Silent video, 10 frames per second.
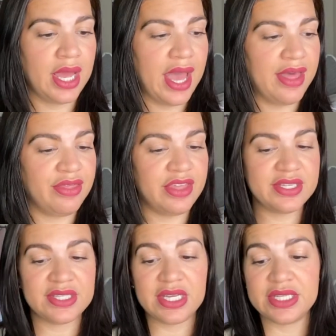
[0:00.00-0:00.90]
and
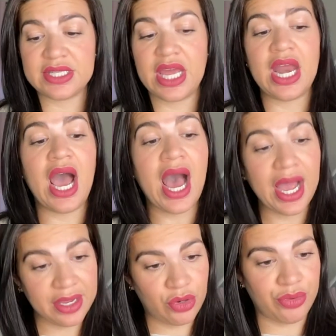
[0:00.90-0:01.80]
this is an
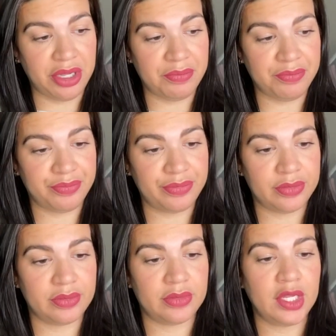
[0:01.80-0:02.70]
eye cream.
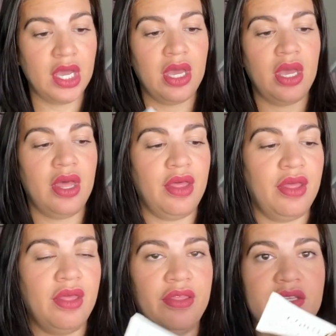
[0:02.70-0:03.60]

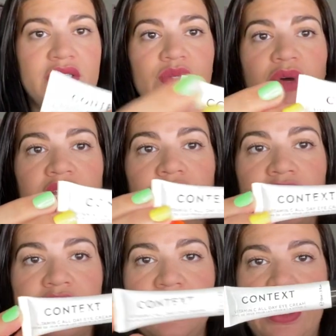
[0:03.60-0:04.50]
This is what it
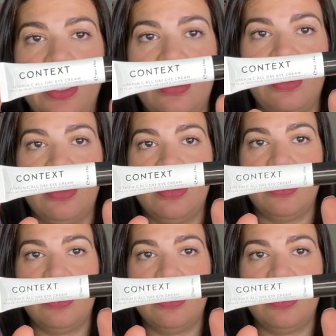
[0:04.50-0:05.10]
looks like.